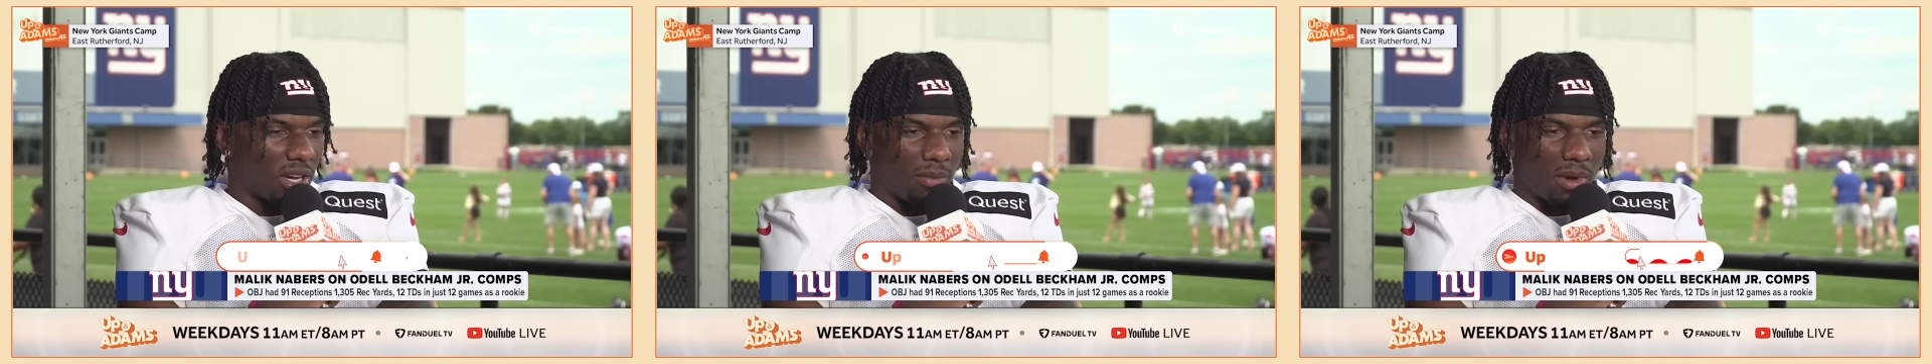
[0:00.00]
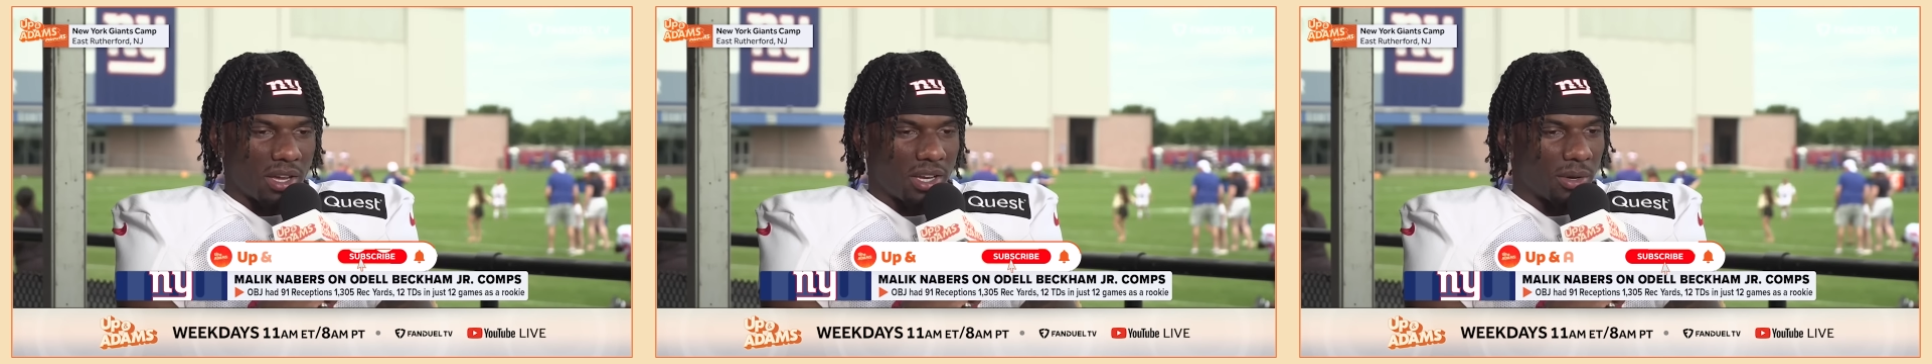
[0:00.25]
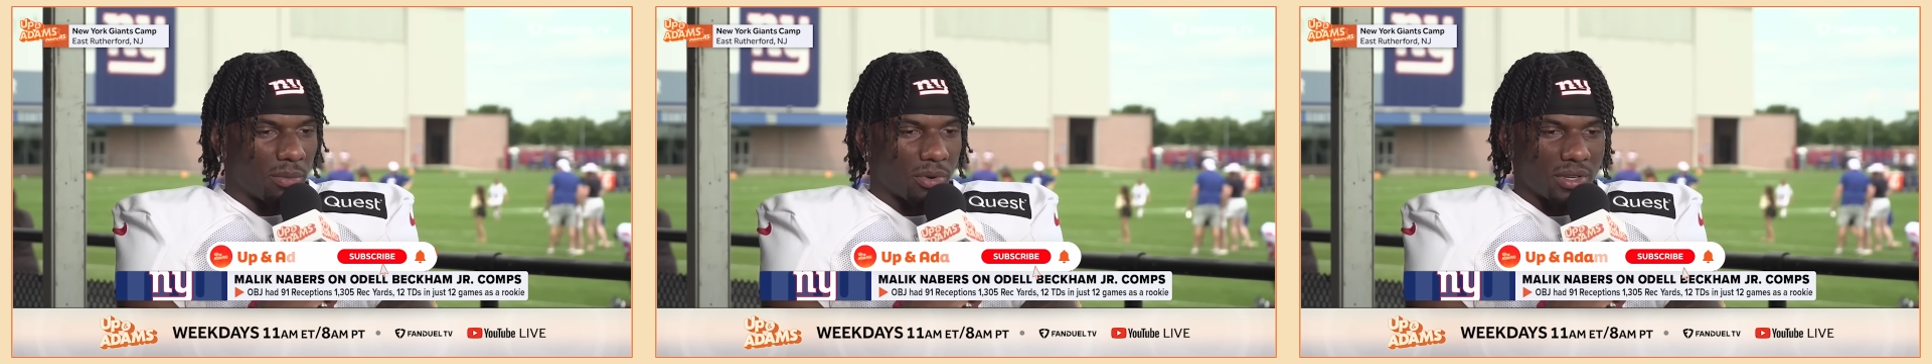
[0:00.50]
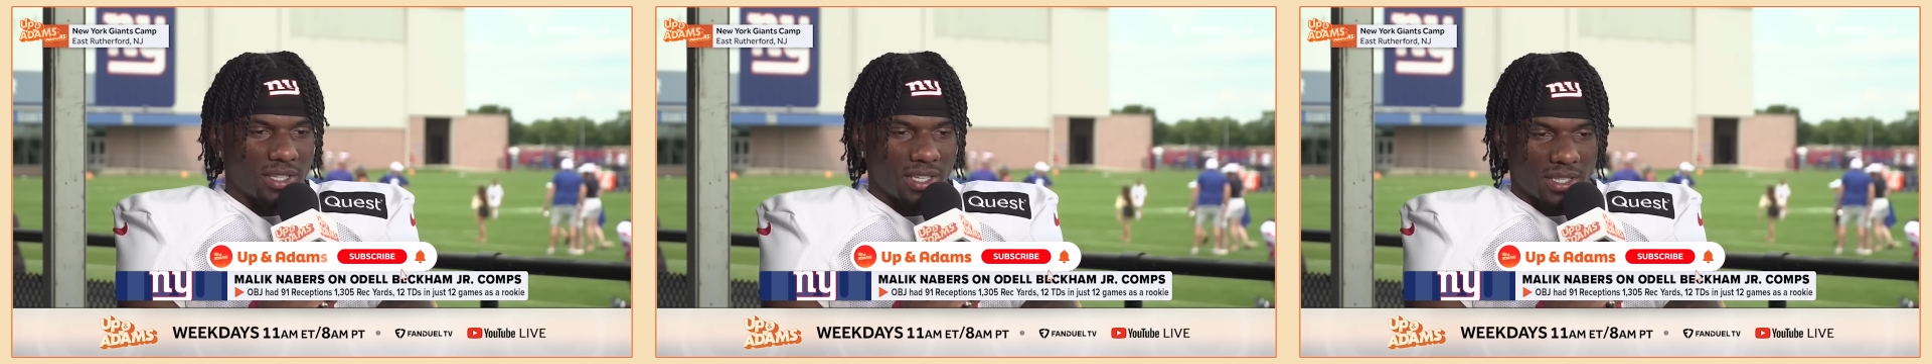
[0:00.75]
come out here in
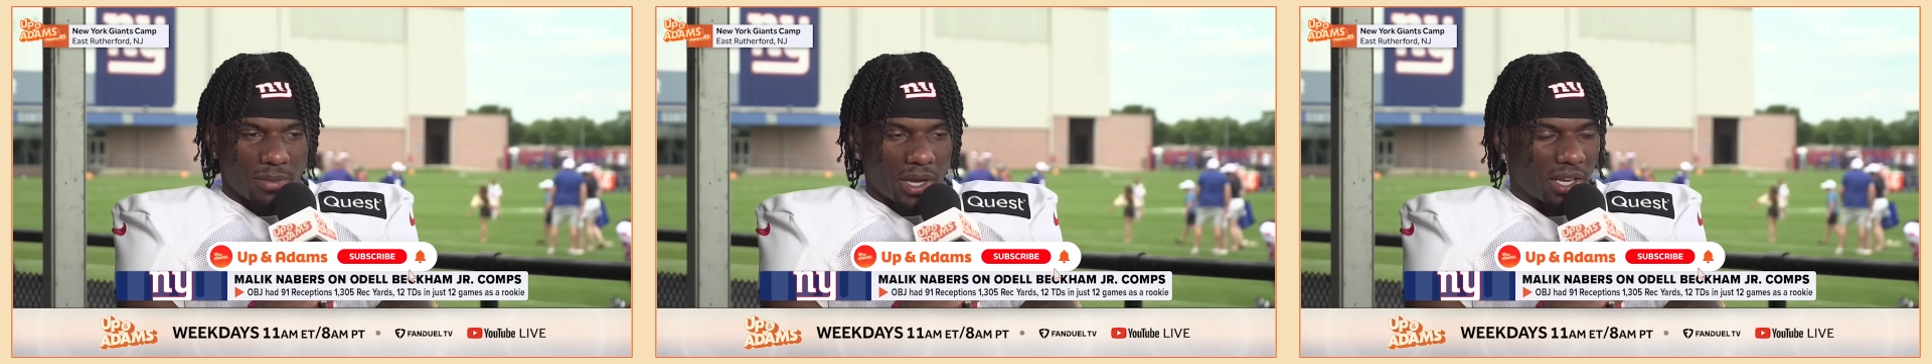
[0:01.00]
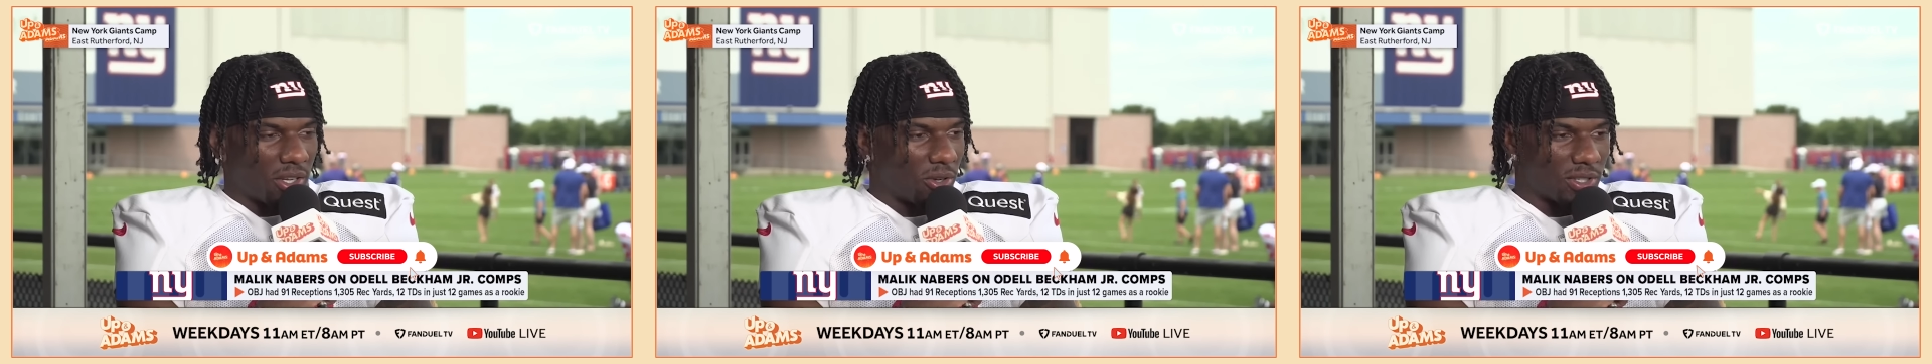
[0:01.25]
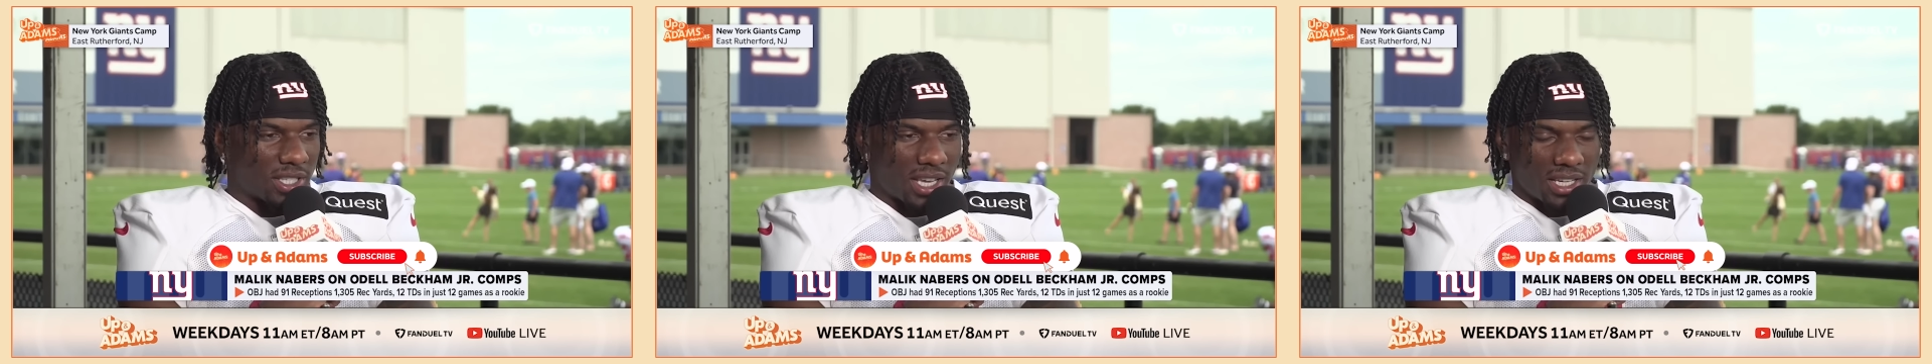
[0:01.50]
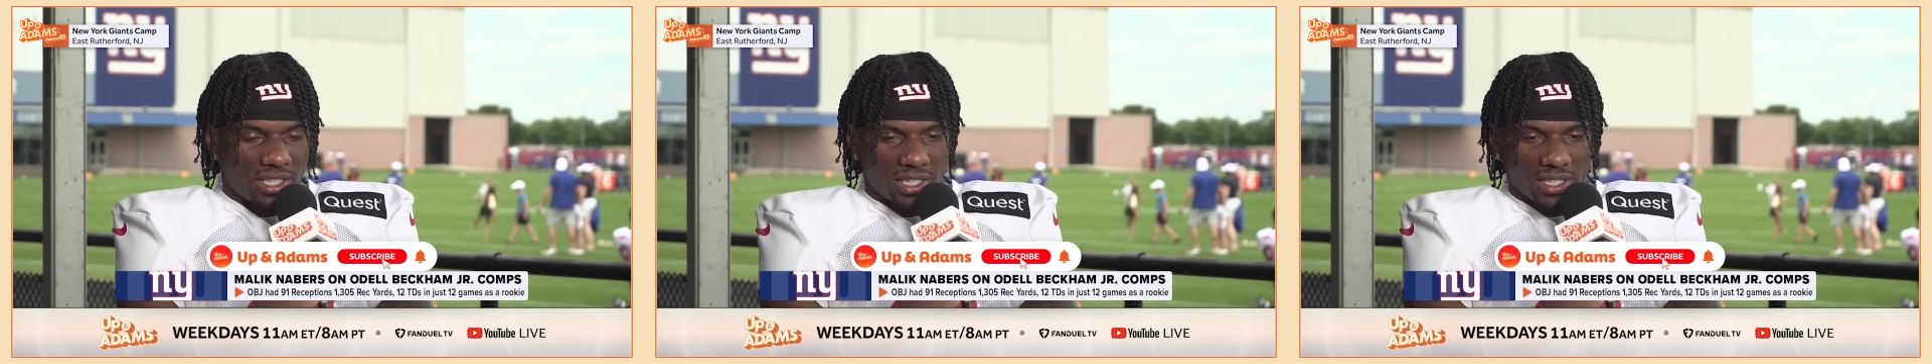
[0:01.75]
preseason making those
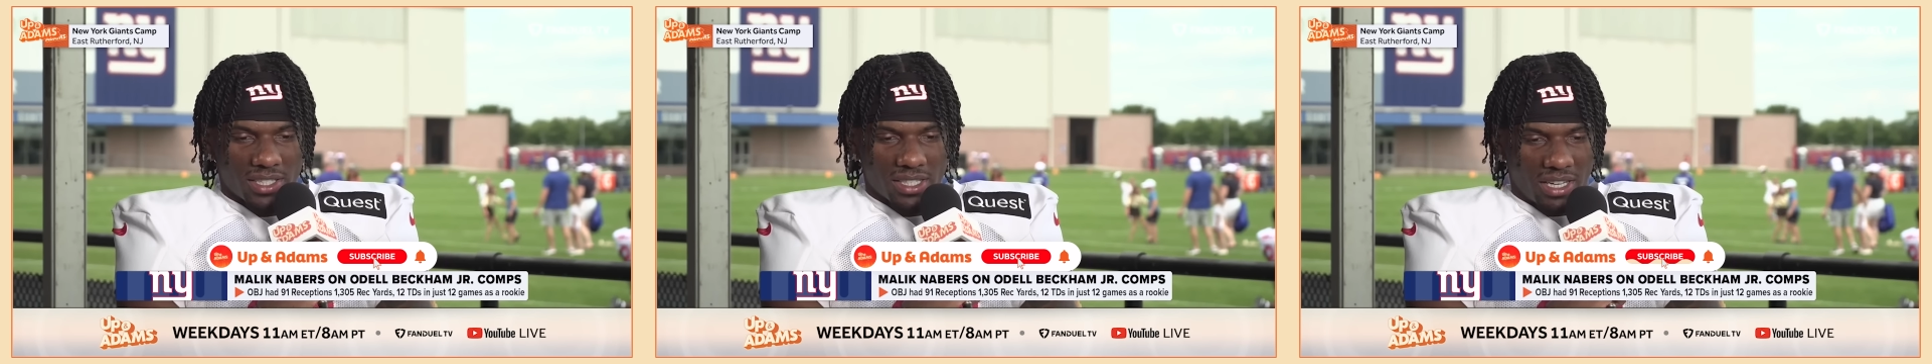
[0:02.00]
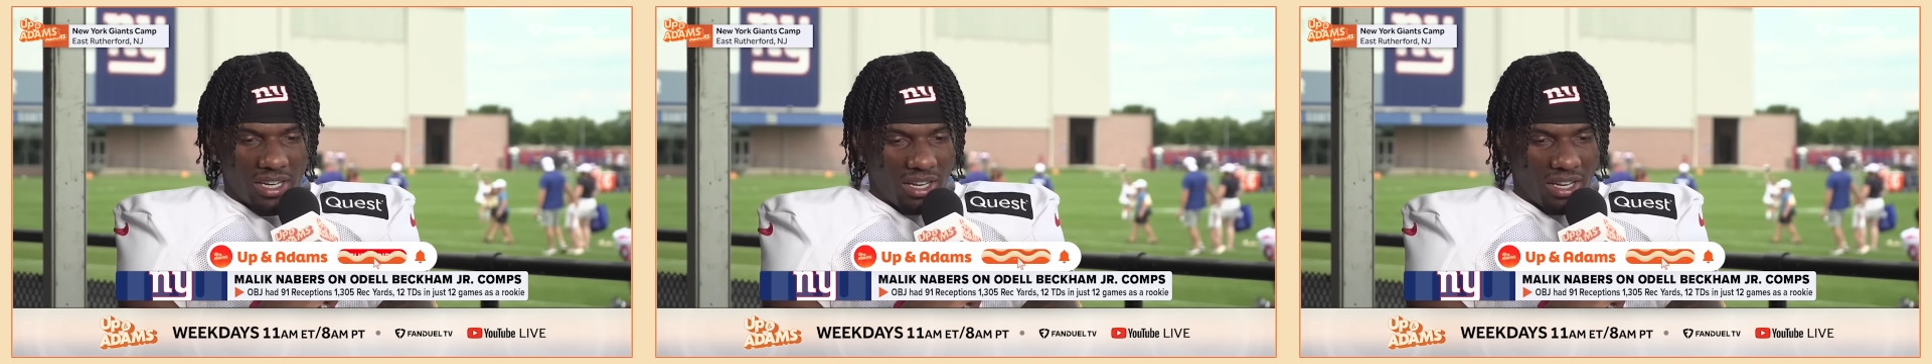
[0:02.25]
catches,